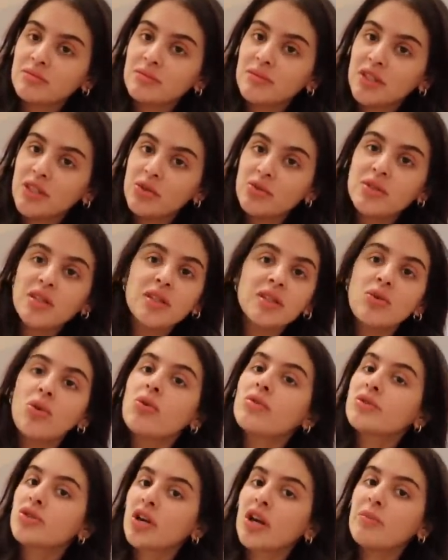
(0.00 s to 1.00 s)
use it the
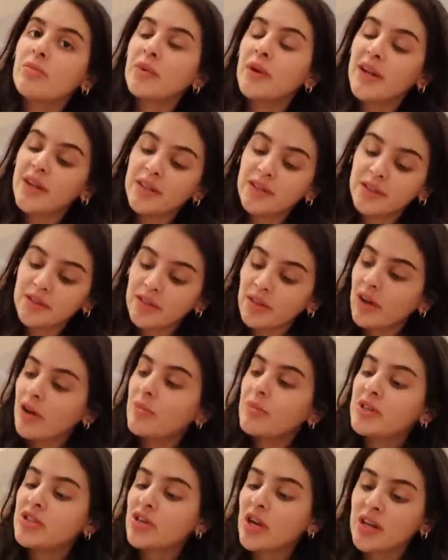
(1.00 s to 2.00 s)
whole trip and
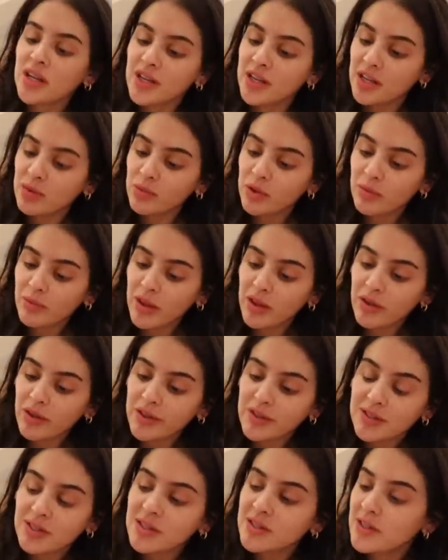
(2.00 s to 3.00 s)
I'll be checking in with my
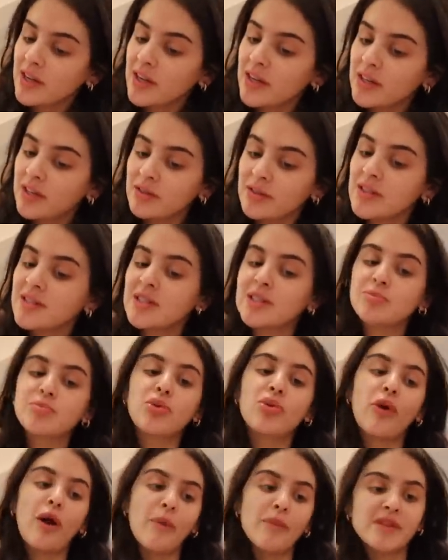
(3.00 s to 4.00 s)
thoughts because this is
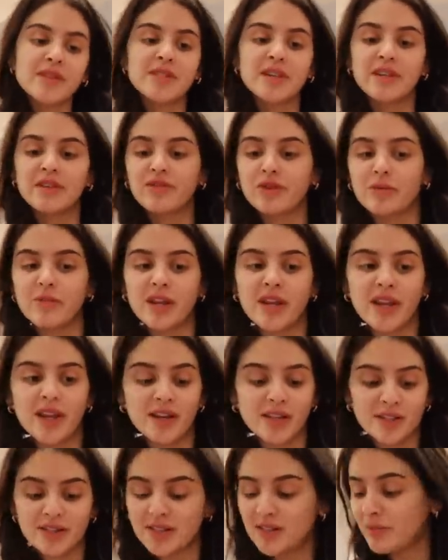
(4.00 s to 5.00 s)
promising for me and
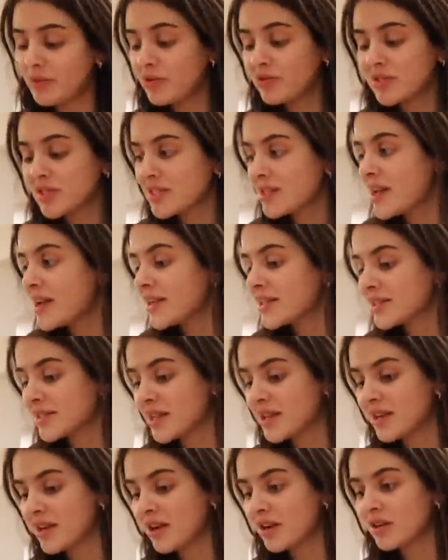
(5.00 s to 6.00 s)
it's the most exciting
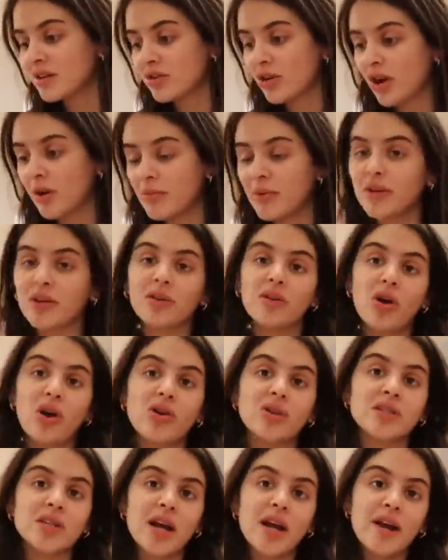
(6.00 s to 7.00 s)
skincare drop in a
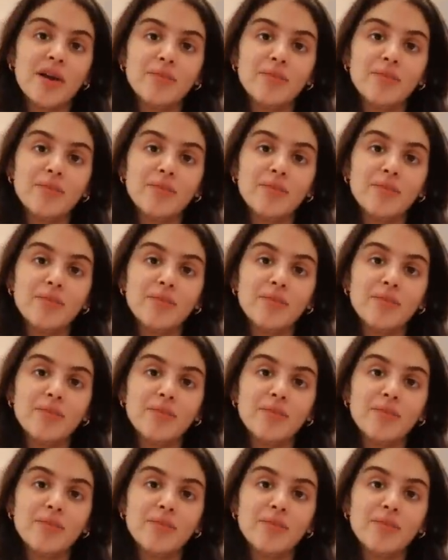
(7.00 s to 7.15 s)
long time.